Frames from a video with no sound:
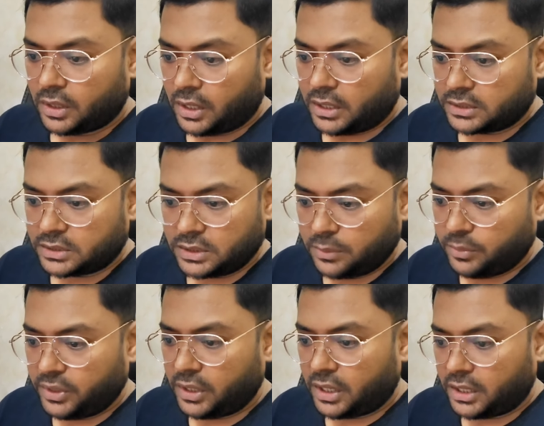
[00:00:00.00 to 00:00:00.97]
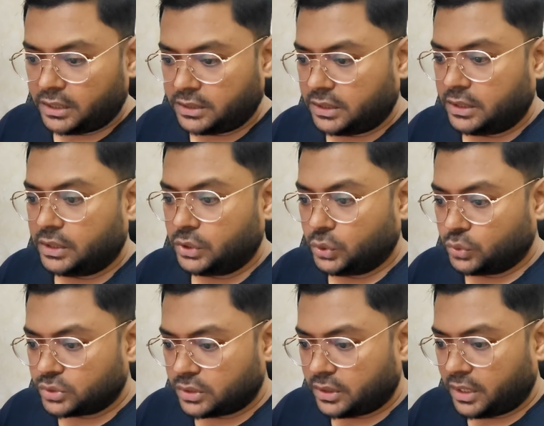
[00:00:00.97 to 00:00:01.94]
A CBID
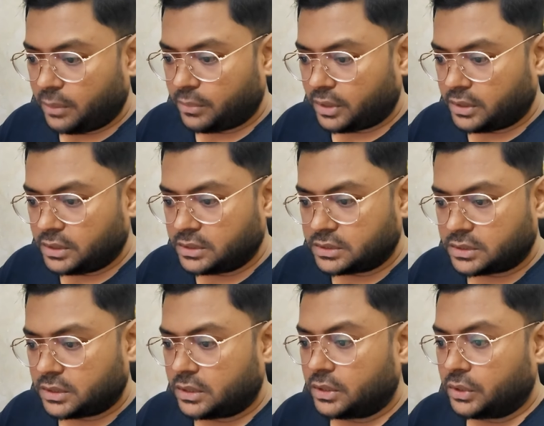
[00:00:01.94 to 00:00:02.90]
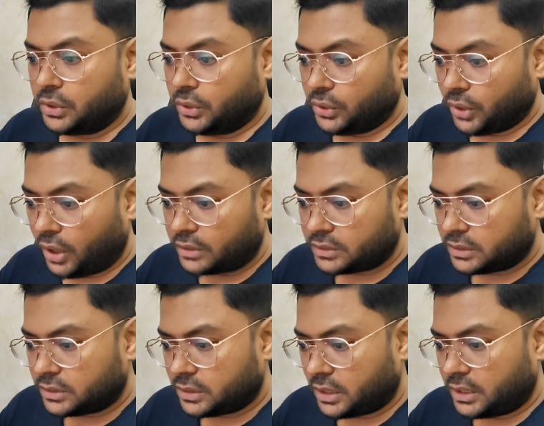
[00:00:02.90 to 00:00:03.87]
username is not
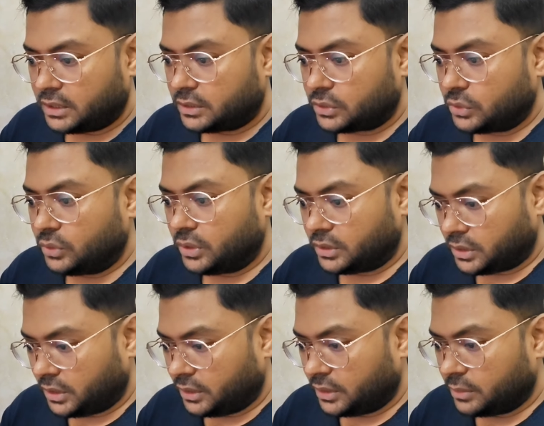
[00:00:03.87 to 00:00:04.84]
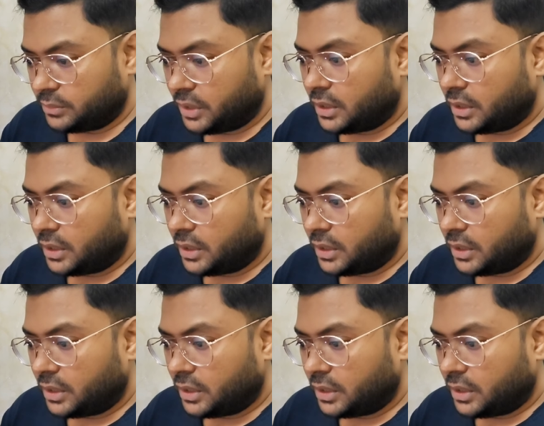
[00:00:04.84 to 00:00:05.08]
tied to Ethereum